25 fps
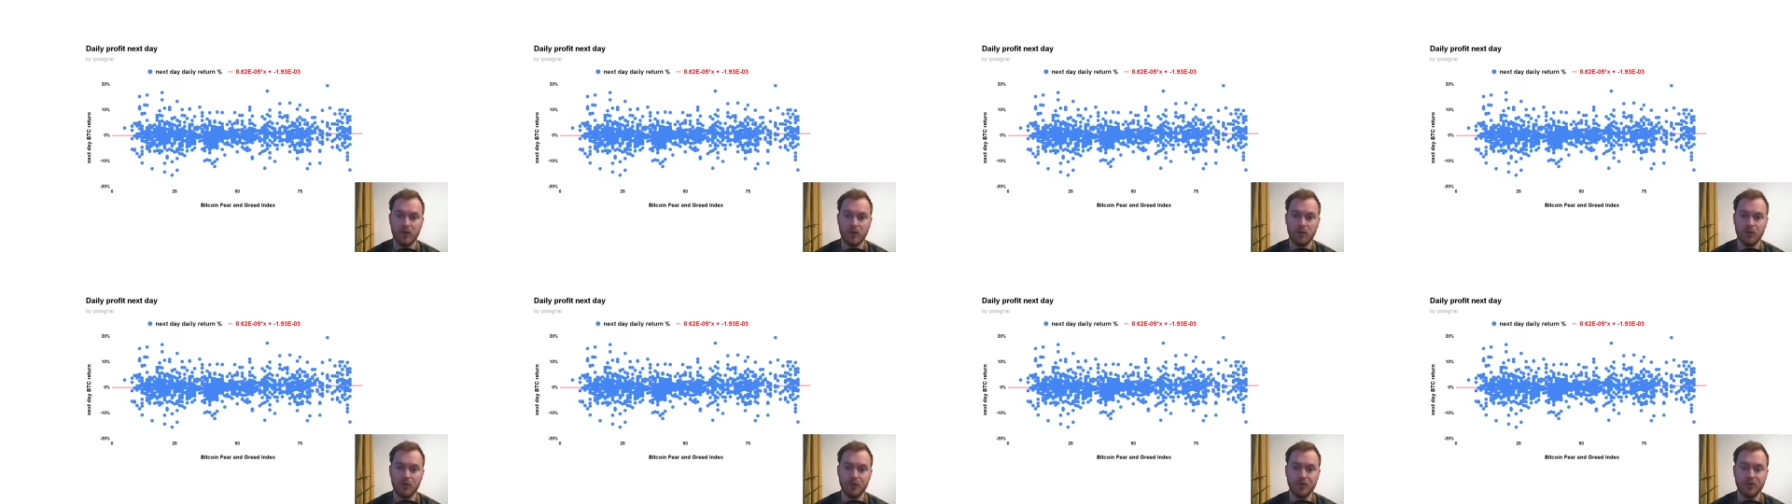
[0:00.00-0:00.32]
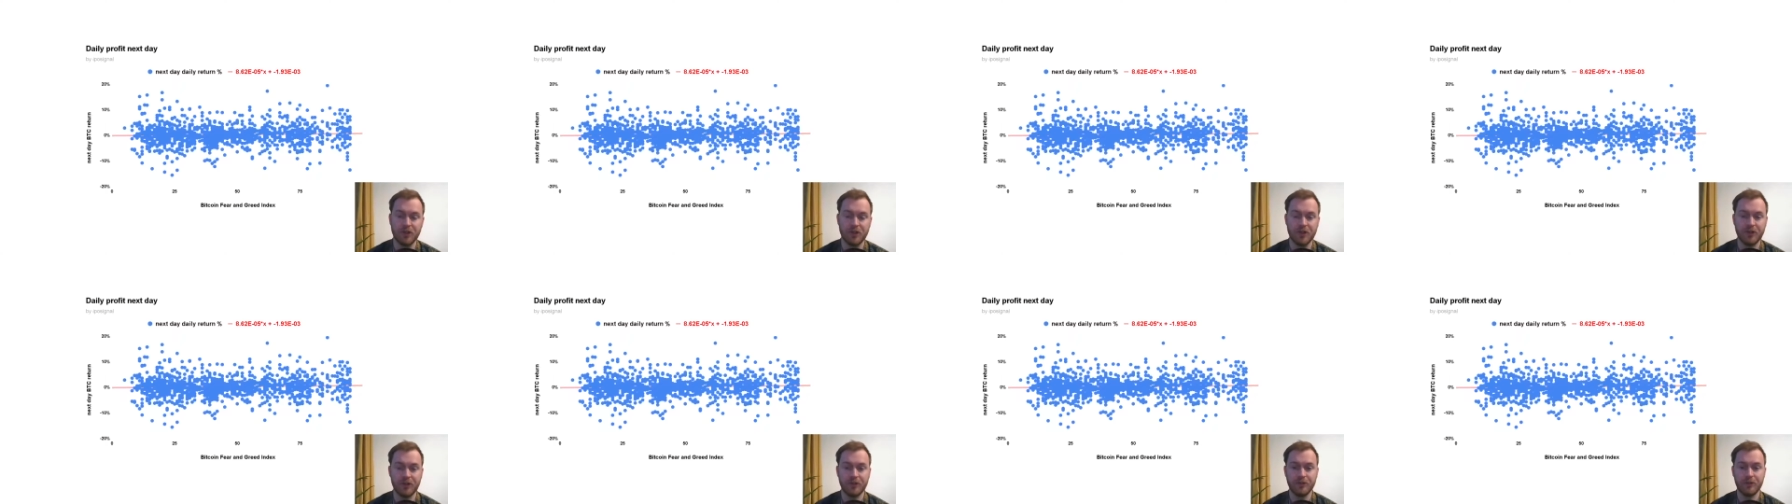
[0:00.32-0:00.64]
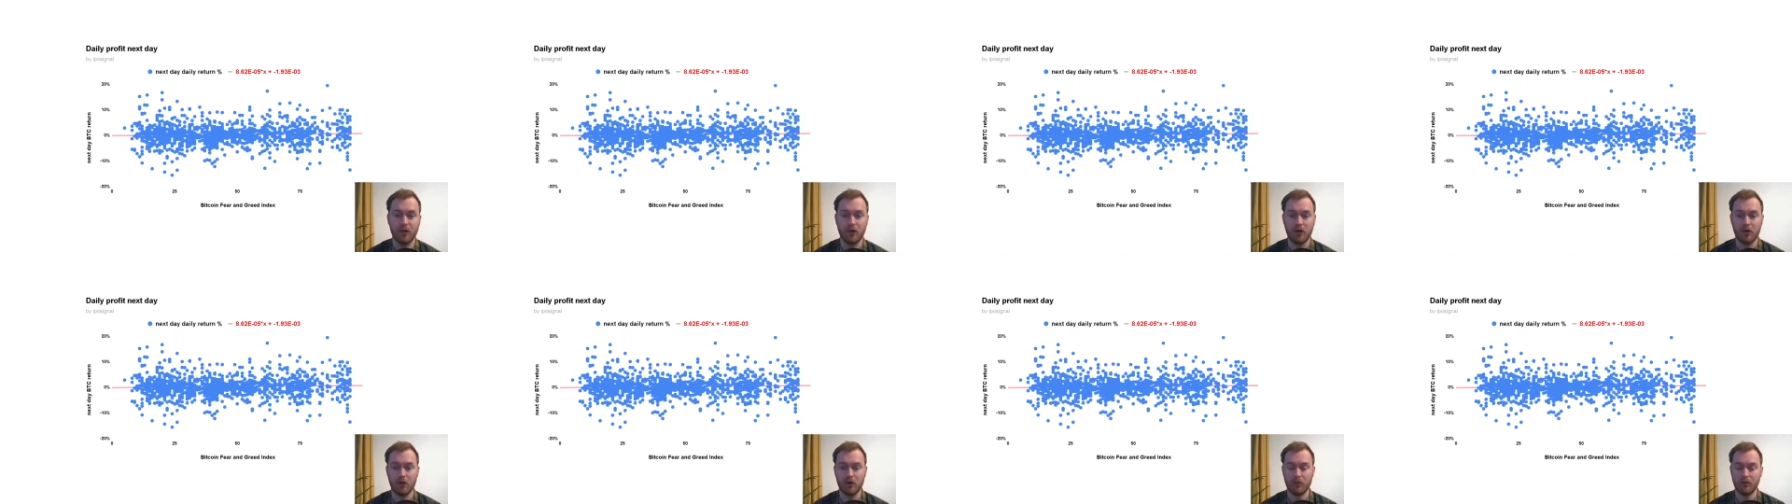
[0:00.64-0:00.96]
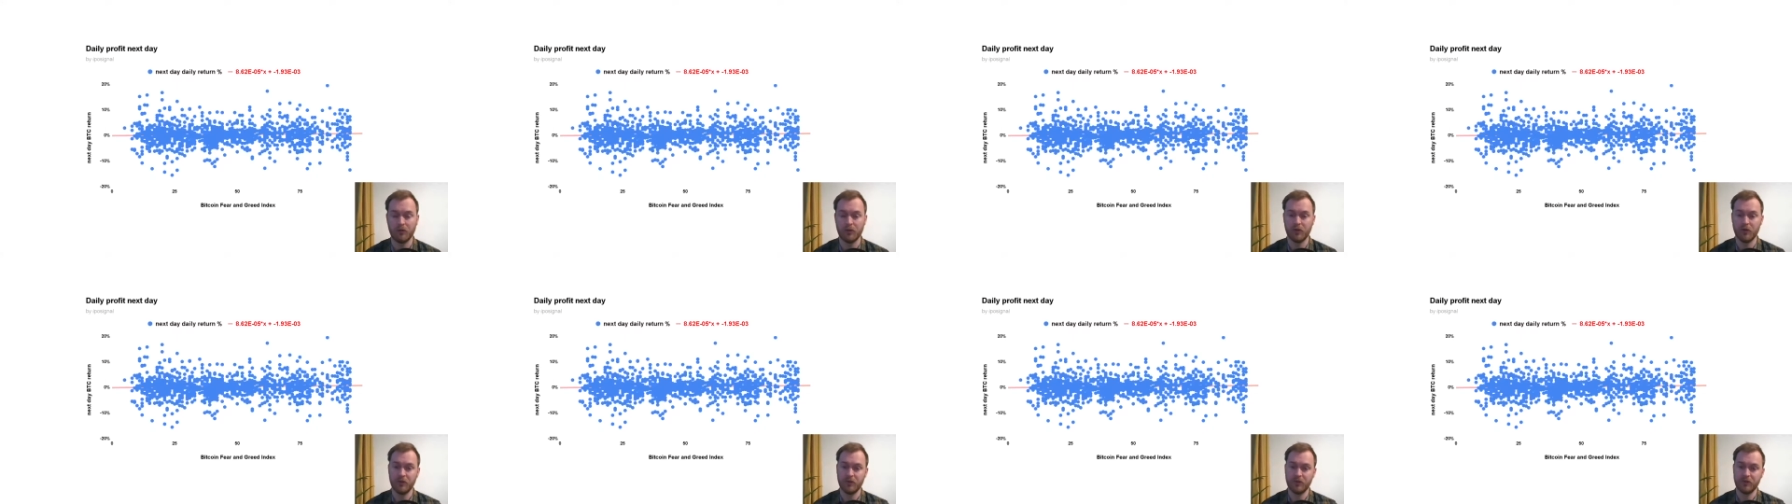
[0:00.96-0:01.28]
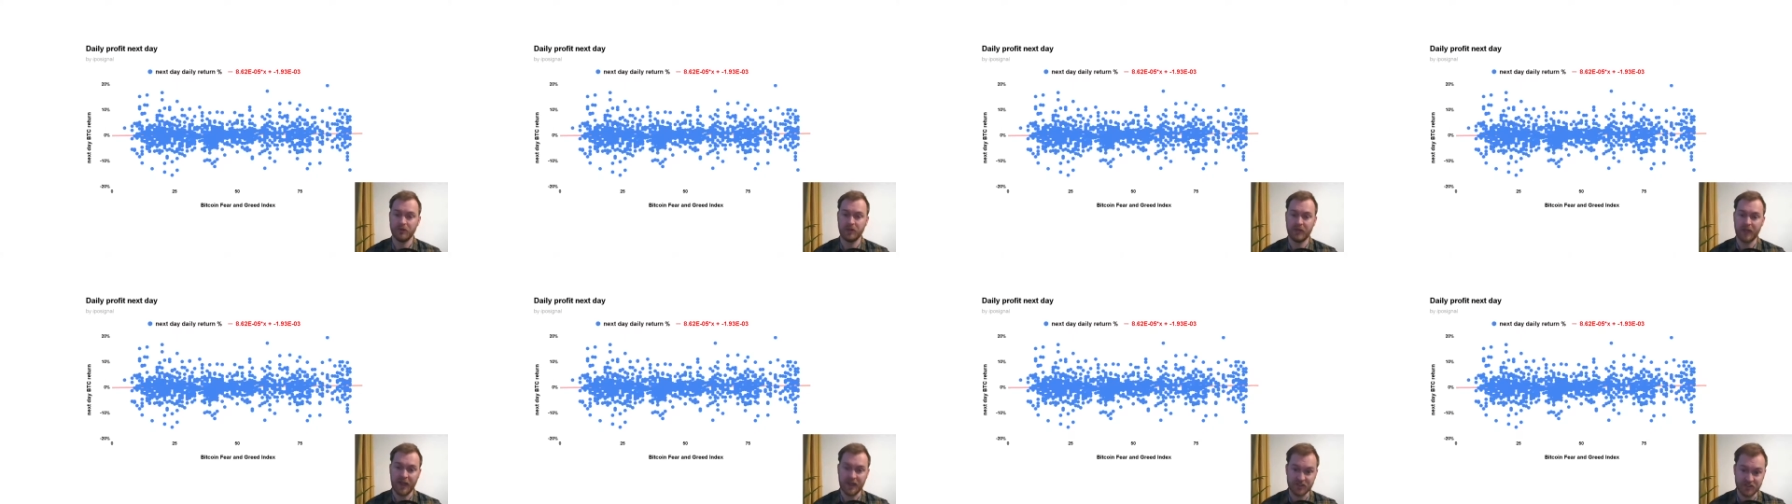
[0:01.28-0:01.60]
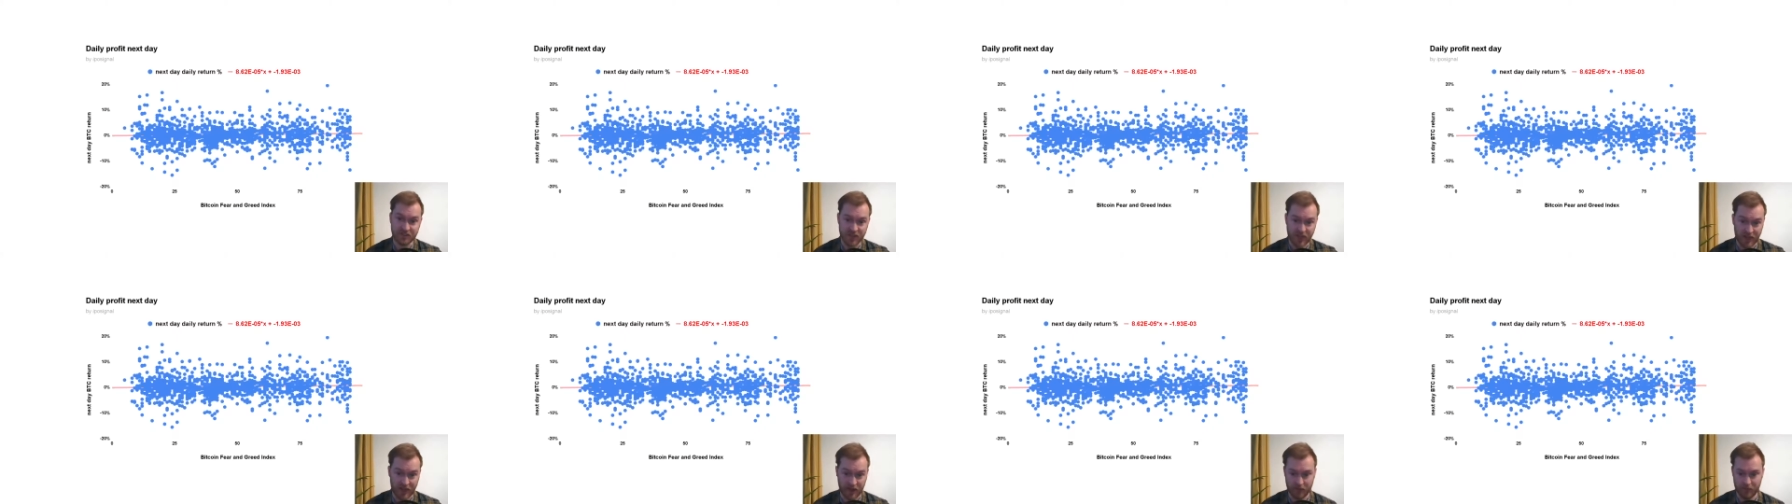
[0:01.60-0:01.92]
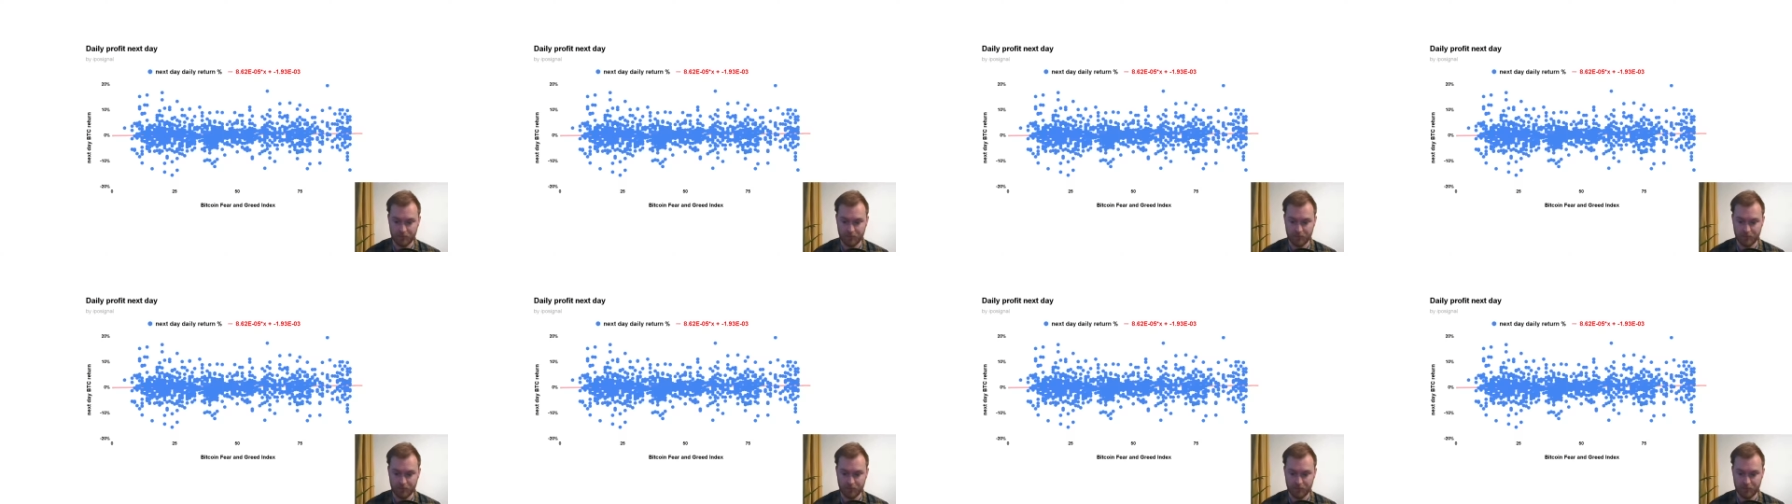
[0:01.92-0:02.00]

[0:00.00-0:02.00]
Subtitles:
return of the next day.